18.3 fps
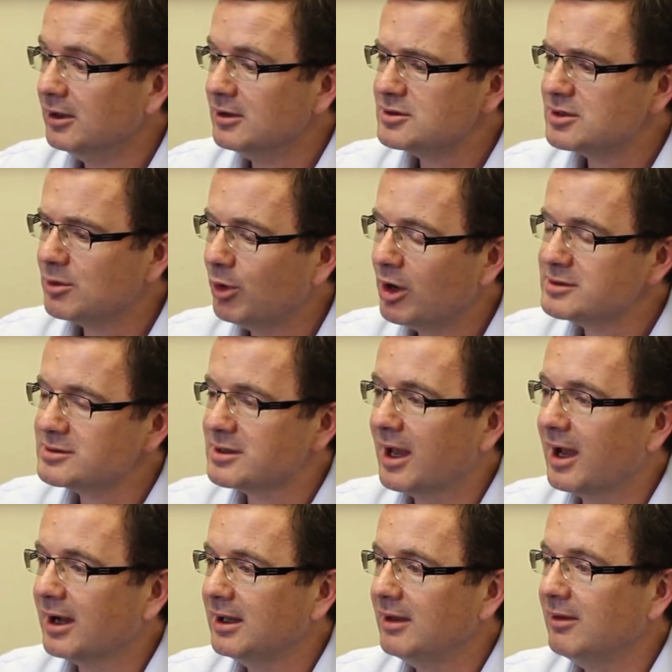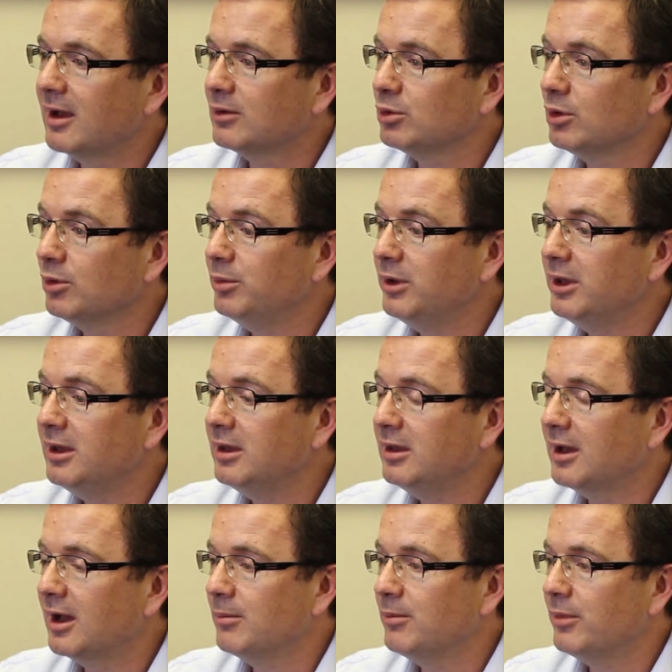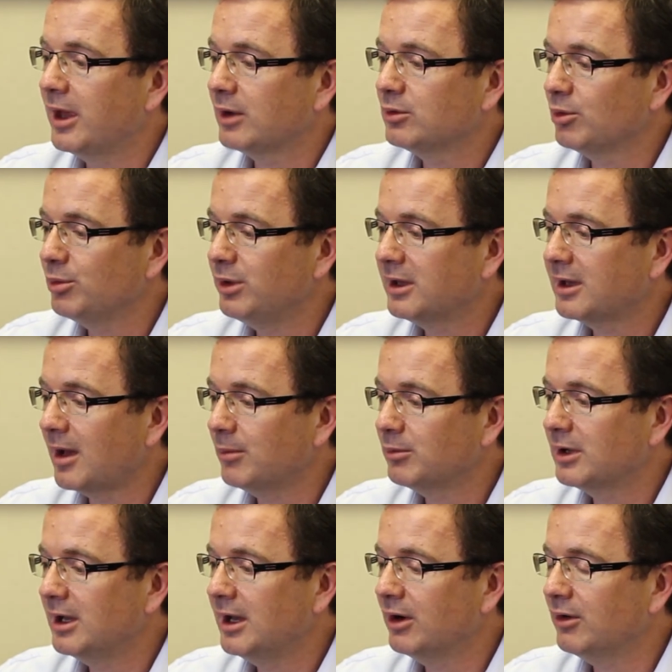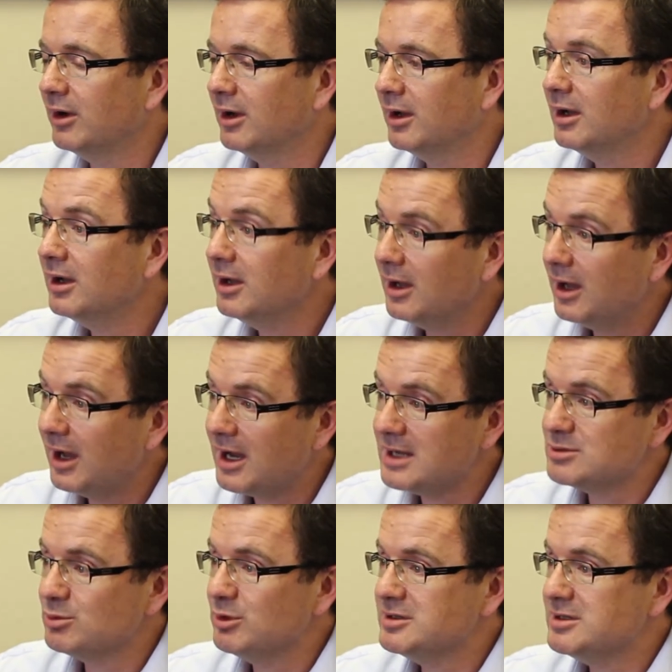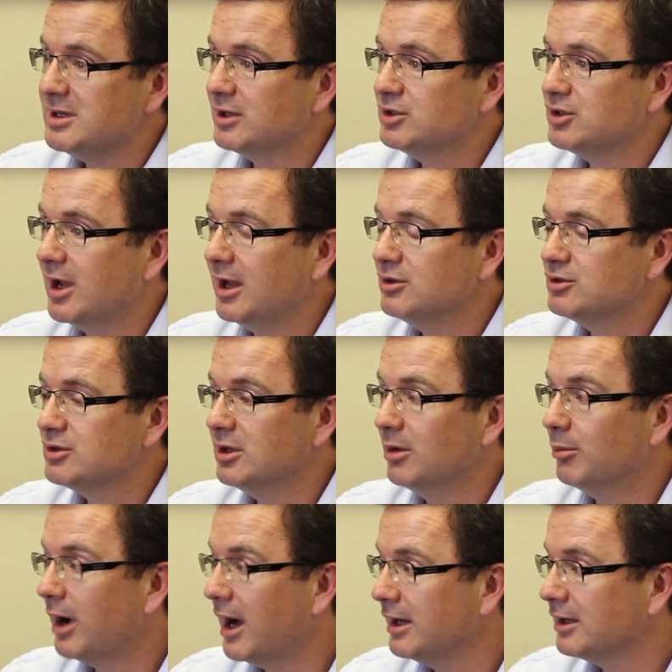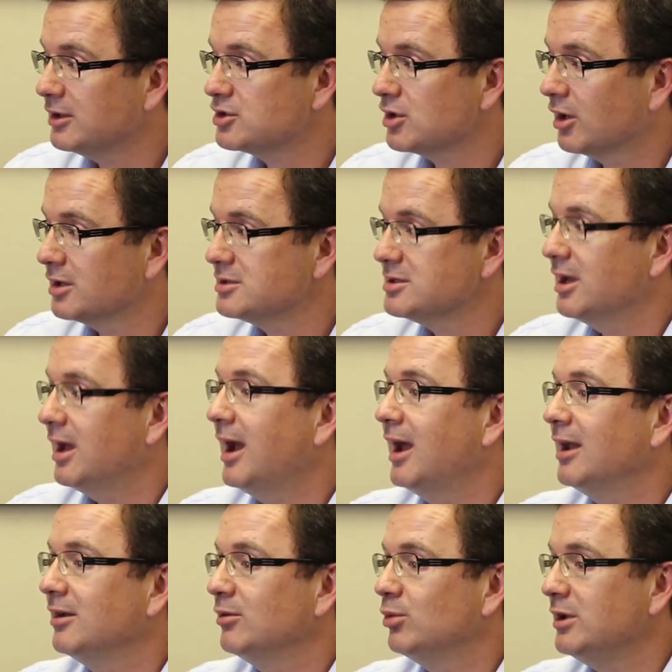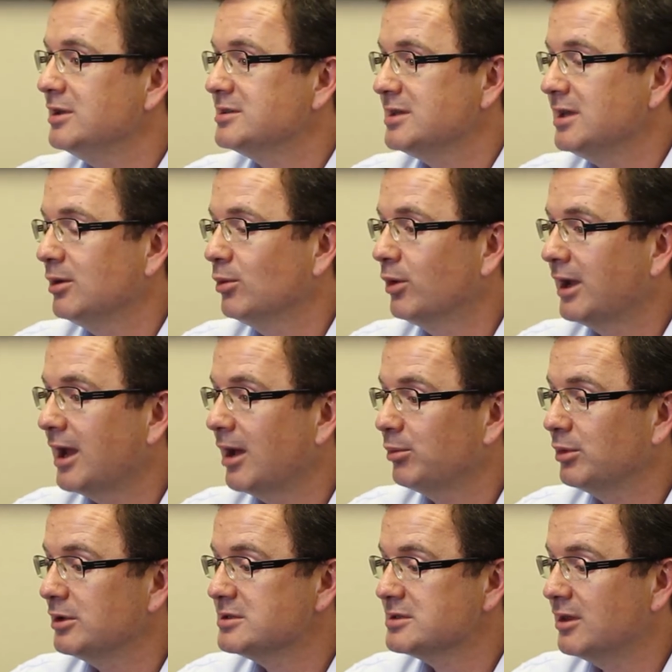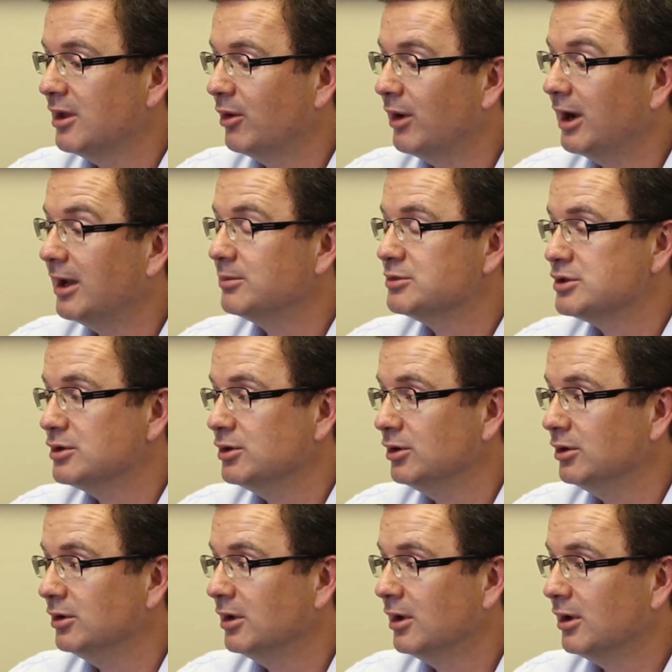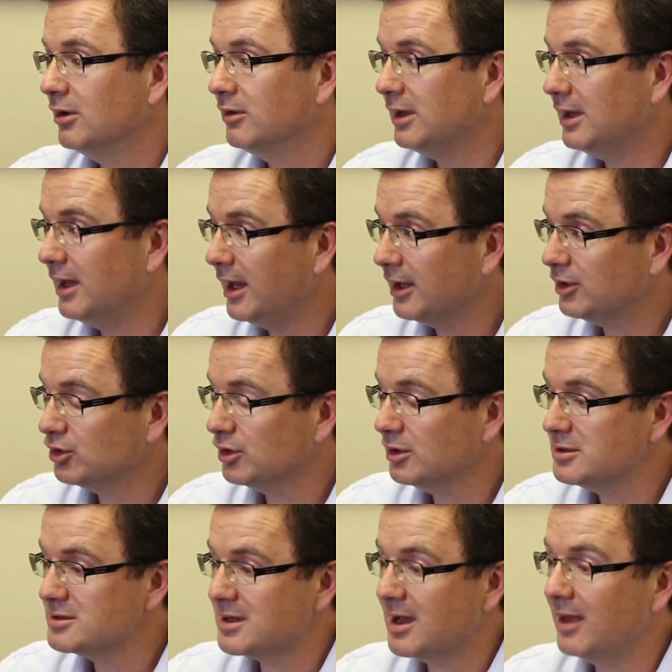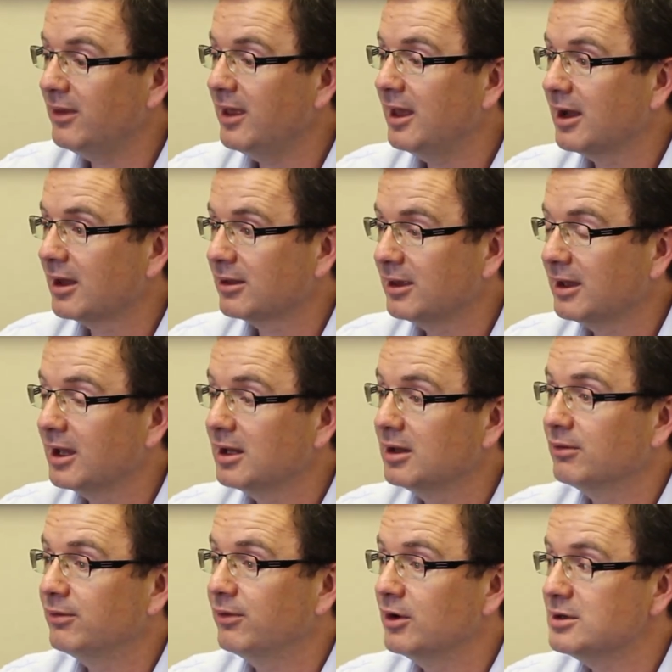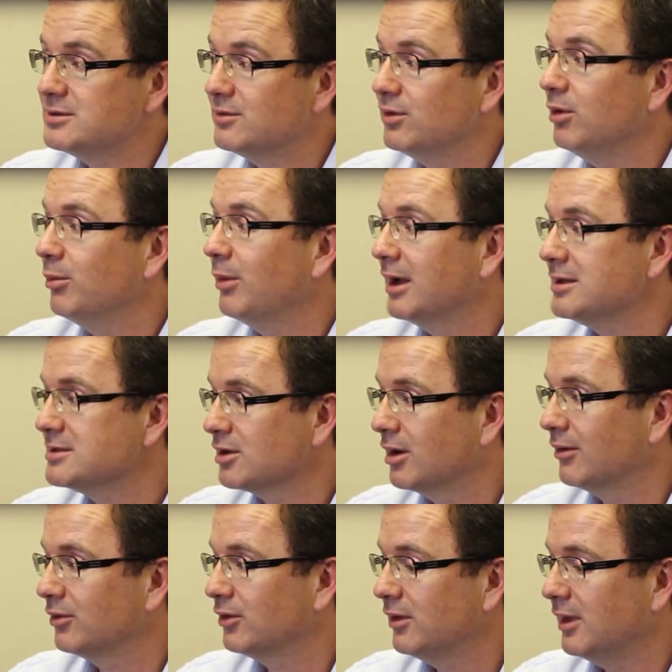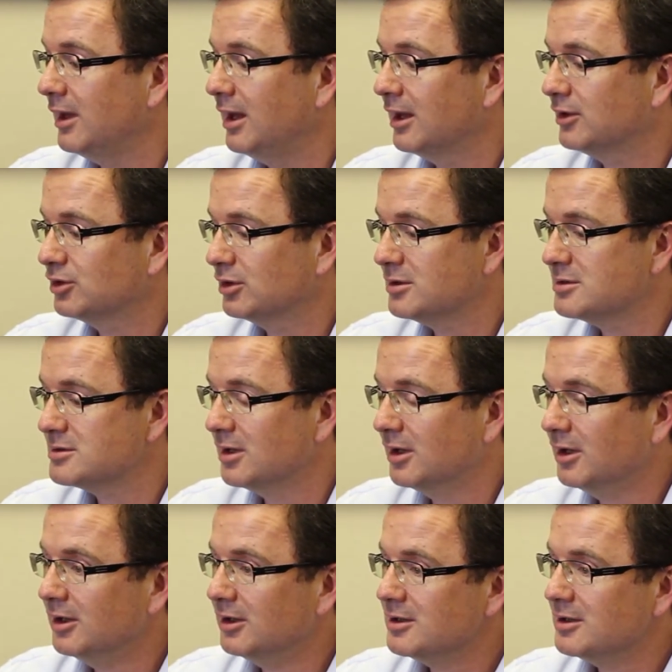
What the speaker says: So most likely that will become clearer as we see a change in the mining charter and we see what happens in the run-up to the elections, and then I think in the first few months after the elections.